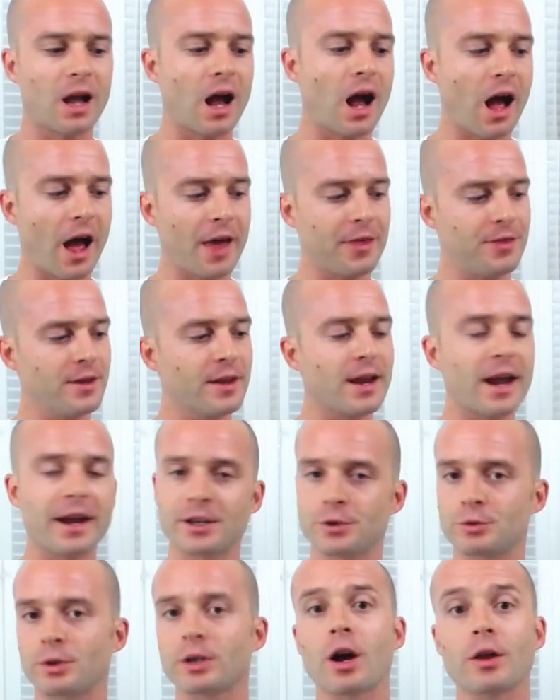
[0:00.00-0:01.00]
I think I
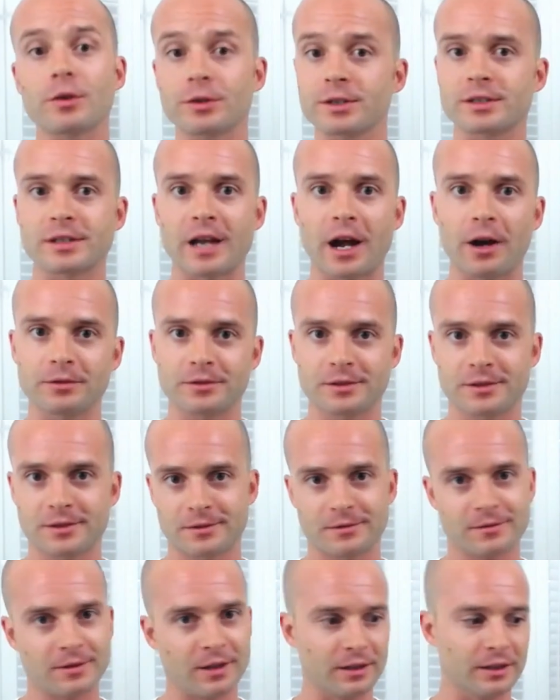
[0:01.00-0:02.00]
can drink other
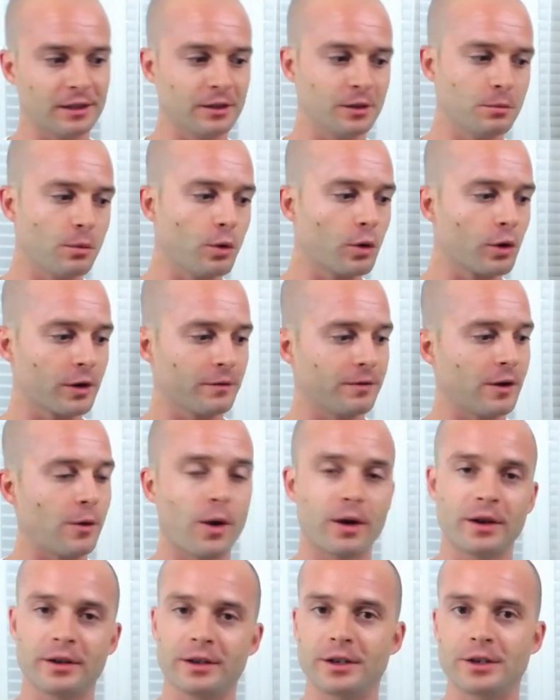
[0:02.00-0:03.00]
stouts a little more if I
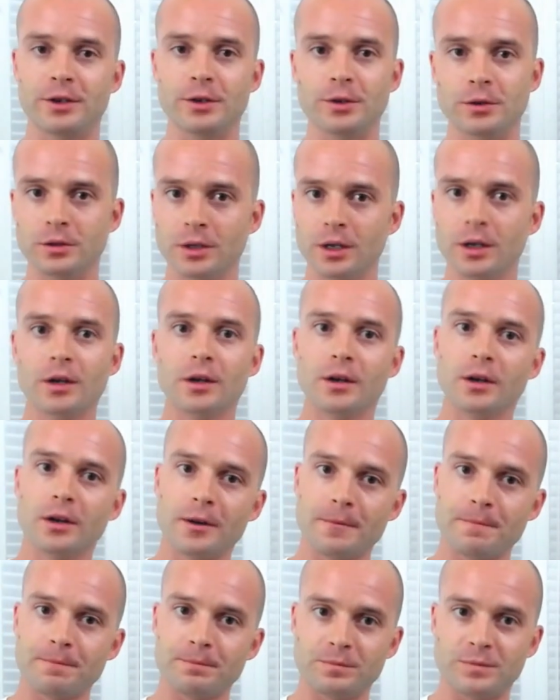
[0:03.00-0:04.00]
wanted to do
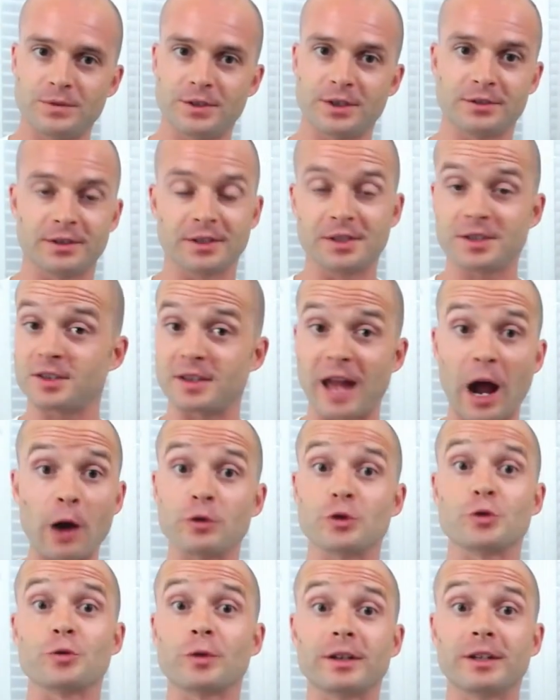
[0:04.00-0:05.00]
just a
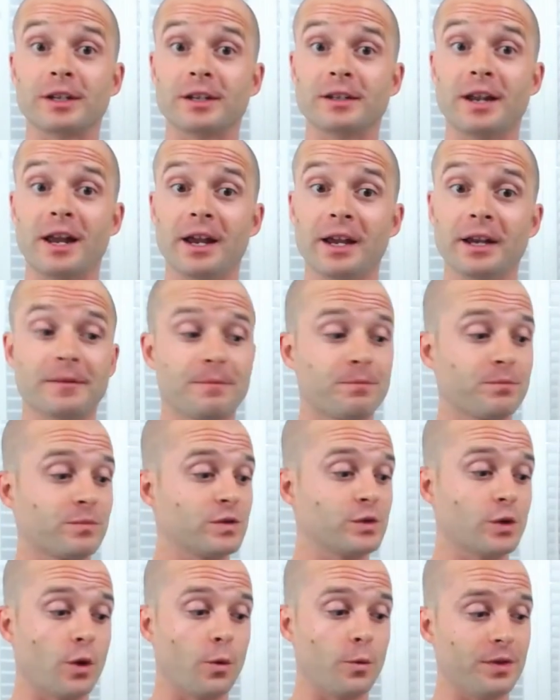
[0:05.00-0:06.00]
stout drinking day.
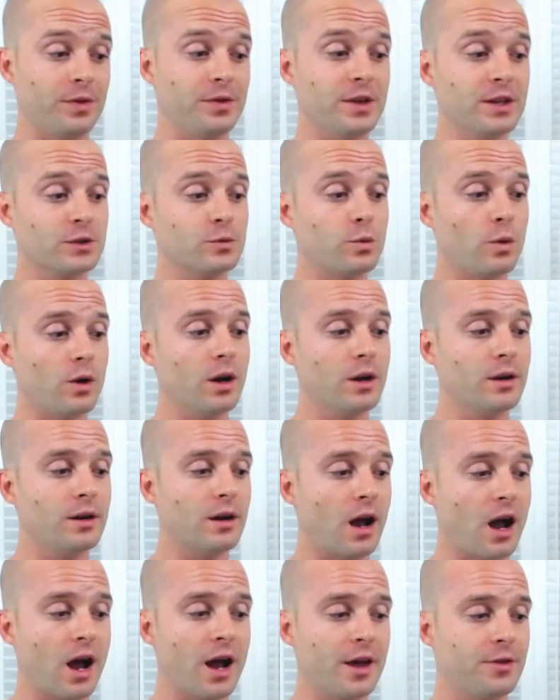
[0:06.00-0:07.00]
So with this
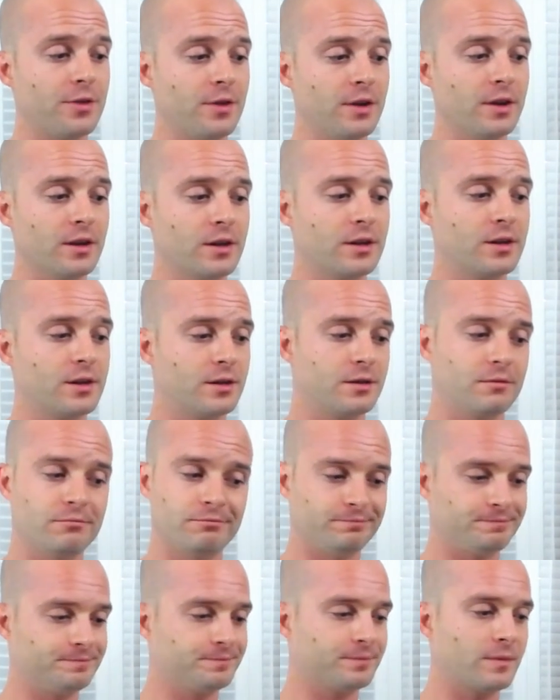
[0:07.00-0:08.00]
one, I think
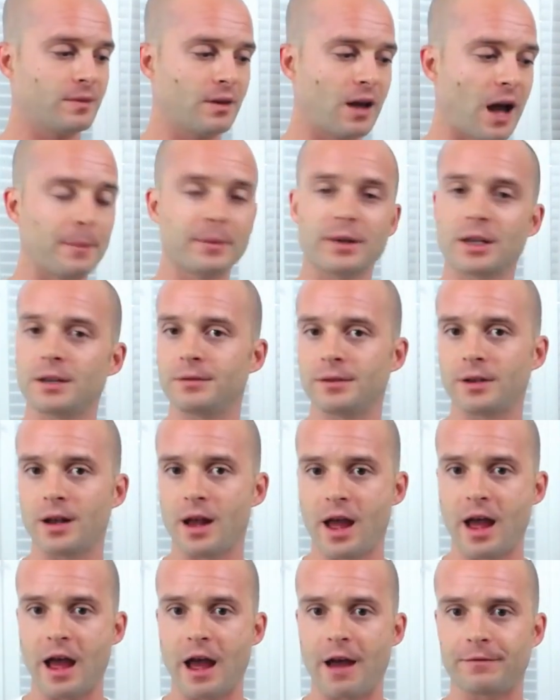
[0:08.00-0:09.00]
I'm going to give it a
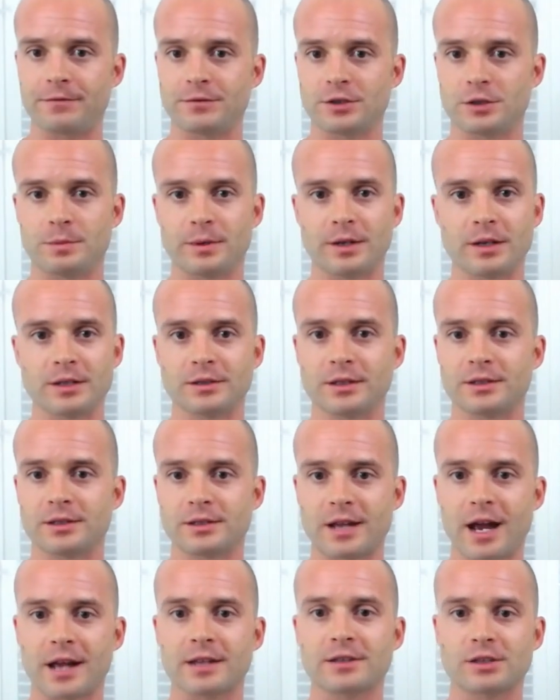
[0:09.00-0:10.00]
half, just because
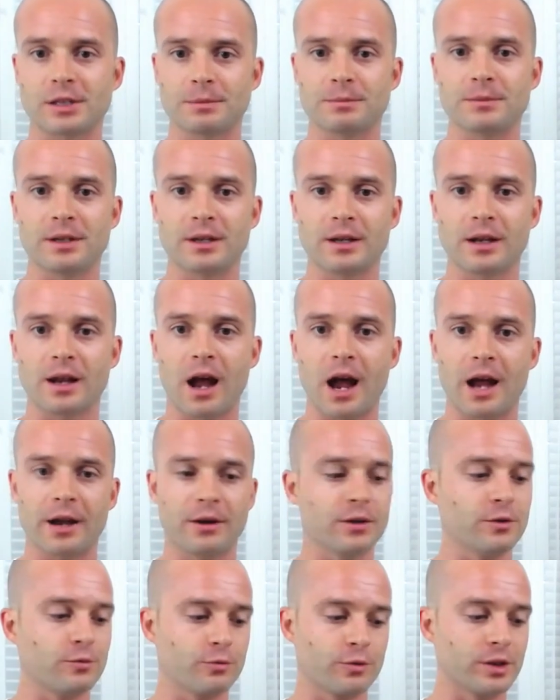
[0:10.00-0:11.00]
it's not something I
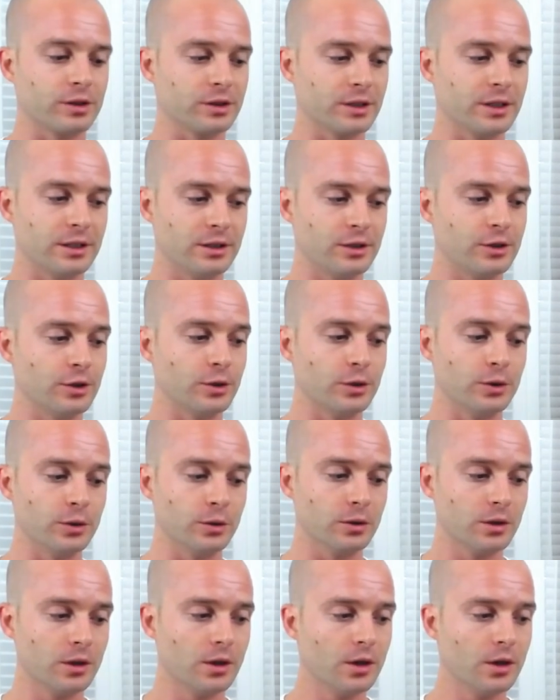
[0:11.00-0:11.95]
could really do.